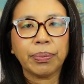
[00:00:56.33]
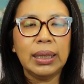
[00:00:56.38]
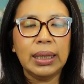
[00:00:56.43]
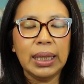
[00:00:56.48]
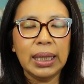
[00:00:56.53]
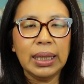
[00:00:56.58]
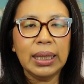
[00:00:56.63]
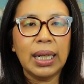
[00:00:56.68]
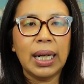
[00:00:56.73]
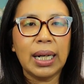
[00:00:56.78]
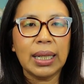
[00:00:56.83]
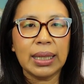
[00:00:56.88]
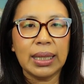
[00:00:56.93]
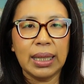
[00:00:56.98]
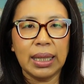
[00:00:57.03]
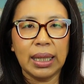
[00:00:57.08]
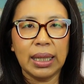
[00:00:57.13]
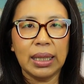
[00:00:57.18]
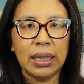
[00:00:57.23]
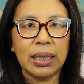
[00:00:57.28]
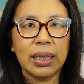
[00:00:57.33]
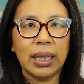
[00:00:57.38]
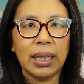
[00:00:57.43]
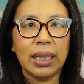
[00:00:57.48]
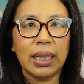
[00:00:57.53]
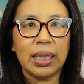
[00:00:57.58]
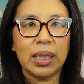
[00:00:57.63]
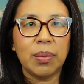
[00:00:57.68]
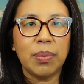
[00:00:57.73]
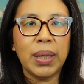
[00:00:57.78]
Detoxing in
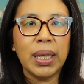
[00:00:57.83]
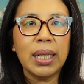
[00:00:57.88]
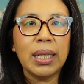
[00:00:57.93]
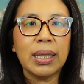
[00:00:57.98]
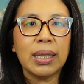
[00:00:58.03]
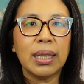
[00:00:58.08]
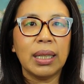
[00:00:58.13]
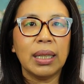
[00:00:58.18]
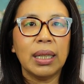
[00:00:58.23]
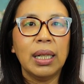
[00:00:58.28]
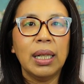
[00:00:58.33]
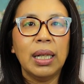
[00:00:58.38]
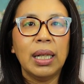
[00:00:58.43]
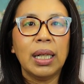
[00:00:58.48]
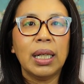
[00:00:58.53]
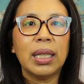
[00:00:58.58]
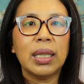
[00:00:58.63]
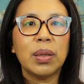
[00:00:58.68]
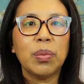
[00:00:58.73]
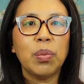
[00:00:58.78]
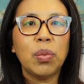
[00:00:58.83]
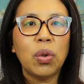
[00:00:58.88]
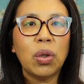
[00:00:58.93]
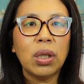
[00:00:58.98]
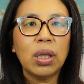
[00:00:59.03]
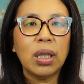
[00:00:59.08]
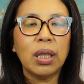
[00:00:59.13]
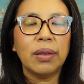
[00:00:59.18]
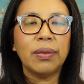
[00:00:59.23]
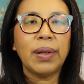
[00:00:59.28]
Chinese medicine is
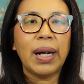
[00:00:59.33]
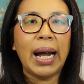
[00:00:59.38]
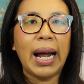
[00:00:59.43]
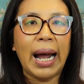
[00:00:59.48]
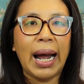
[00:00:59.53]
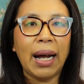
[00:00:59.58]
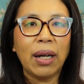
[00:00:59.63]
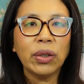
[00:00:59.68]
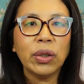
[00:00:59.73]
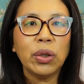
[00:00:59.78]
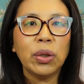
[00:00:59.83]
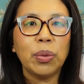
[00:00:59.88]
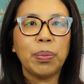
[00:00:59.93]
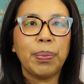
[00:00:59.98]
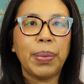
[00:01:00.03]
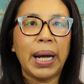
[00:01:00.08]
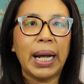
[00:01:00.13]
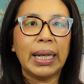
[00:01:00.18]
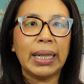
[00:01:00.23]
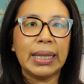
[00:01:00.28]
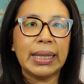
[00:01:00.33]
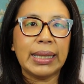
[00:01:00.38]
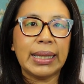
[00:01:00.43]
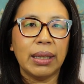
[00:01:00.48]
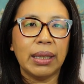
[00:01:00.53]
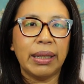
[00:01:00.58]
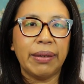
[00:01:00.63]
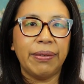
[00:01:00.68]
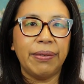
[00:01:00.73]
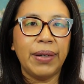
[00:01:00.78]
more of how to balance
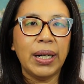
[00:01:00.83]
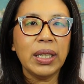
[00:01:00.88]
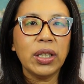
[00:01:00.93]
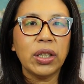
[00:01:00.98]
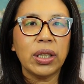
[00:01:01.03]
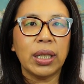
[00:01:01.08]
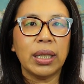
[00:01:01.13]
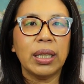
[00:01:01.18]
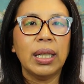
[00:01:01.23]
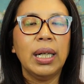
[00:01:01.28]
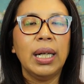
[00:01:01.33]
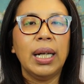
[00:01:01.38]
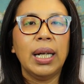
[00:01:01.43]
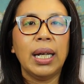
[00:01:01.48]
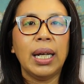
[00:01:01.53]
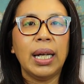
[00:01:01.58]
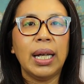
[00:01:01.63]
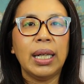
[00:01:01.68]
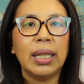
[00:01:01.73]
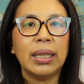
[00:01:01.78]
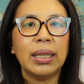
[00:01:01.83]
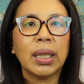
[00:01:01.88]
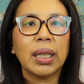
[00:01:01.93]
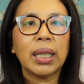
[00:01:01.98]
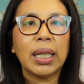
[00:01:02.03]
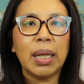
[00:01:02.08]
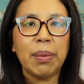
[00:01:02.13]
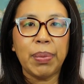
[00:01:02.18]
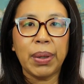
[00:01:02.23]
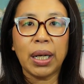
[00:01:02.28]
that function and
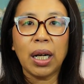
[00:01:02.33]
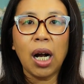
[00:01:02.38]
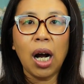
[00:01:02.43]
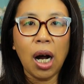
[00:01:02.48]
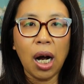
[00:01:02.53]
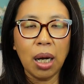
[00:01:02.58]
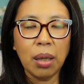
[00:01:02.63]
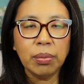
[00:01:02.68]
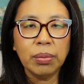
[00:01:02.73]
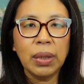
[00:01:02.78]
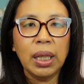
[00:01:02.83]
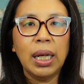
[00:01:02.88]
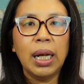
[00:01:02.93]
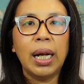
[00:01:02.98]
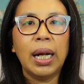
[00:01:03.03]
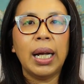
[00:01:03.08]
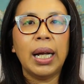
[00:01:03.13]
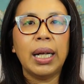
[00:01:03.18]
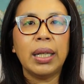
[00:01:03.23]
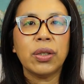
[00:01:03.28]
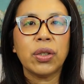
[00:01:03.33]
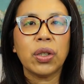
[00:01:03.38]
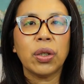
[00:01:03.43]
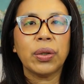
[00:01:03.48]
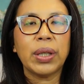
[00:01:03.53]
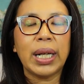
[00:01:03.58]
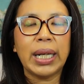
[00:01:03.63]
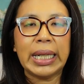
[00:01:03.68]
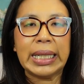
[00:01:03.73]
keep it calm and so that